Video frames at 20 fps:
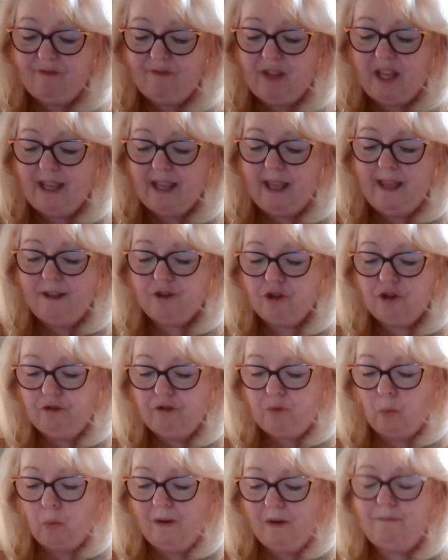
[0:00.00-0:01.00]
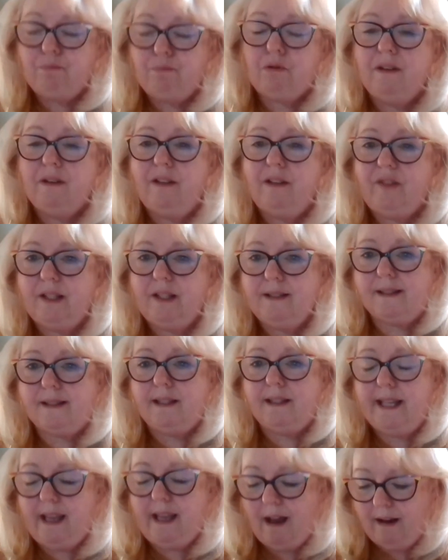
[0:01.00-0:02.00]
if they entered one
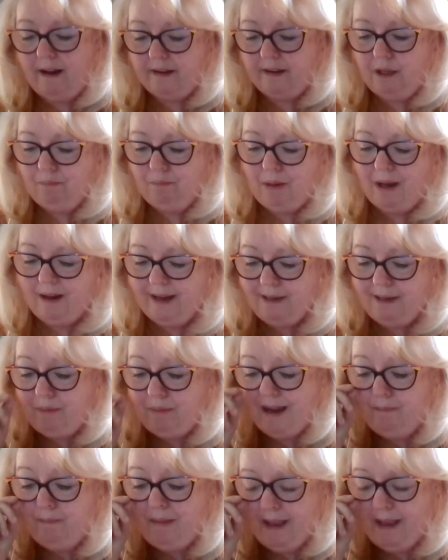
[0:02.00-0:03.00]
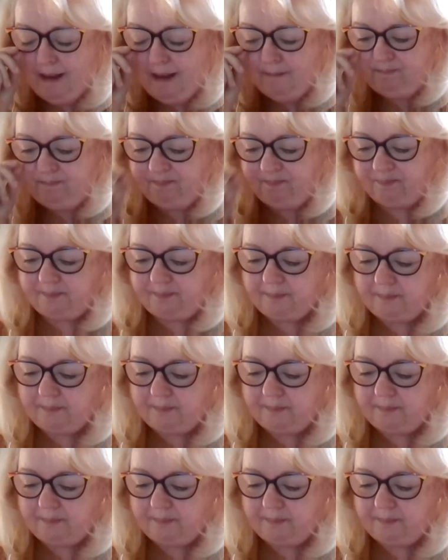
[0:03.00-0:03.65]
previously occupied by men.